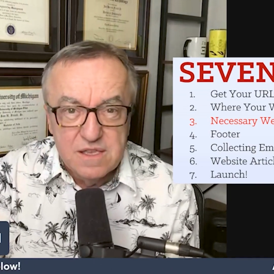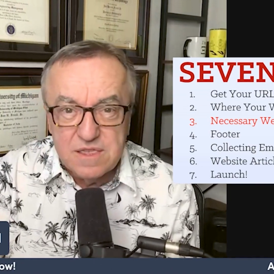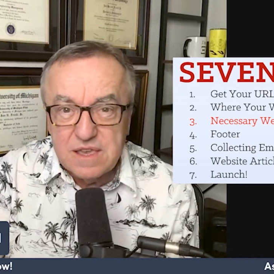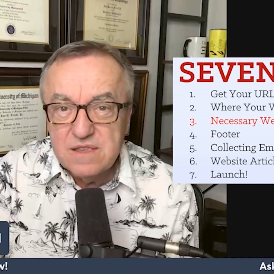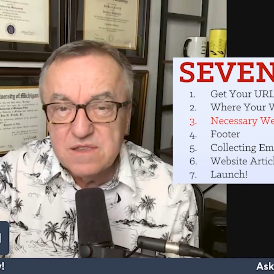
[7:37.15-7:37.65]

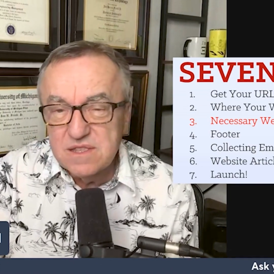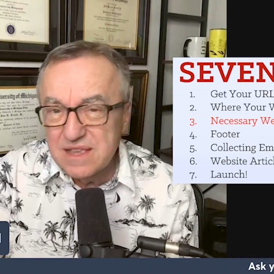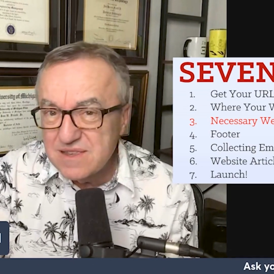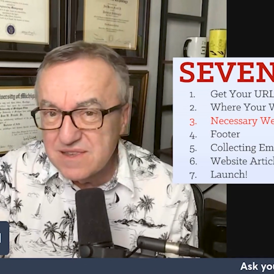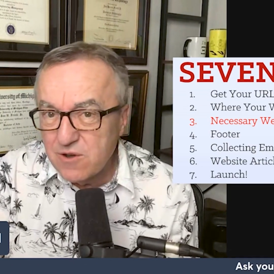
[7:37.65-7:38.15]
These
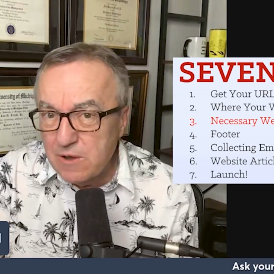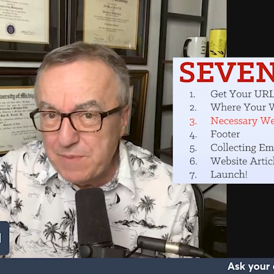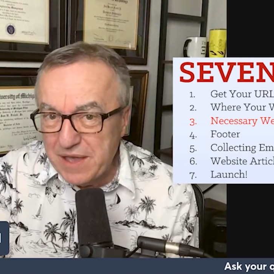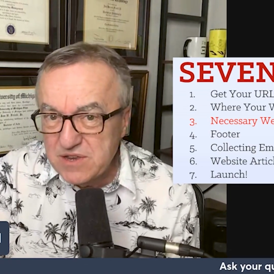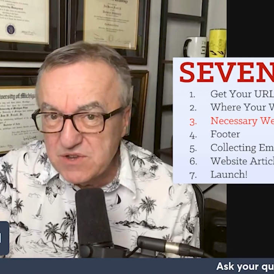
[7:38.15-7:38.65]
necessary
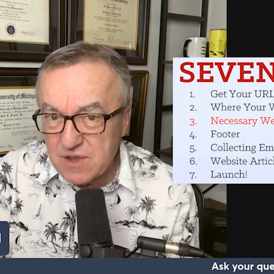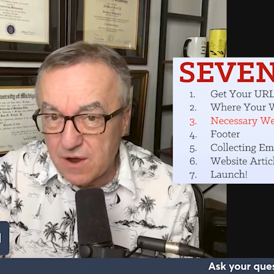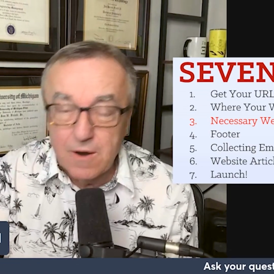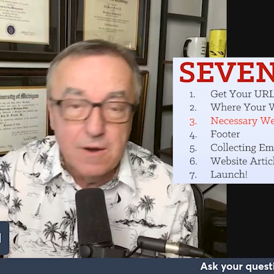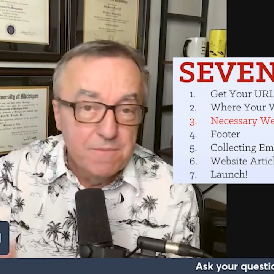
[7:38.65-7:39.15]
pages
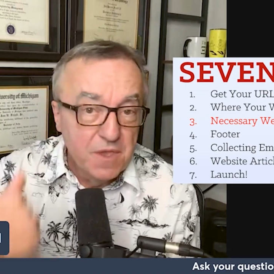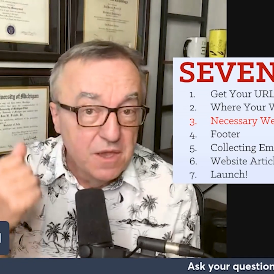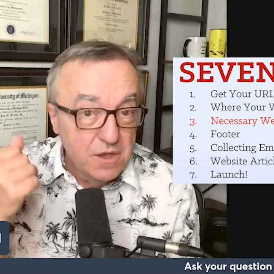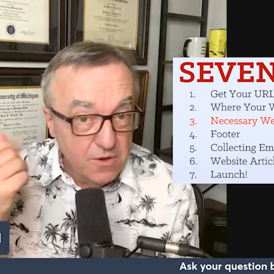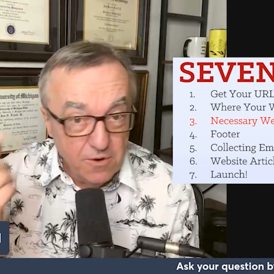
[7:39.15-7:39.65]
are
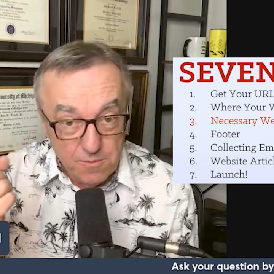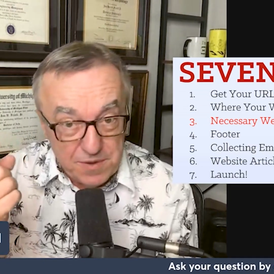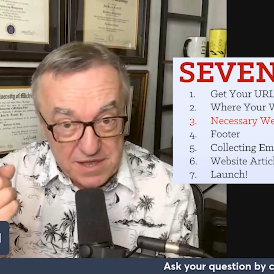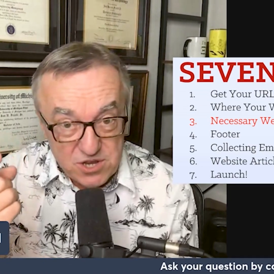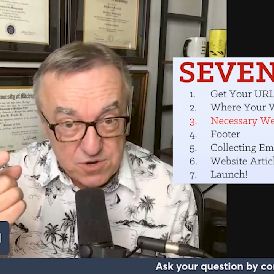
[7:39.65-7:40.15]
your
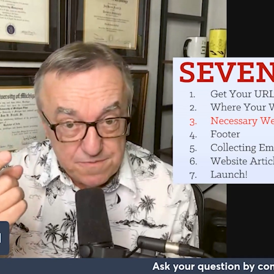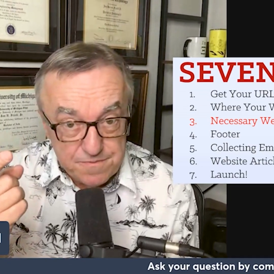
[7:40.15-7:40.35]
homepage,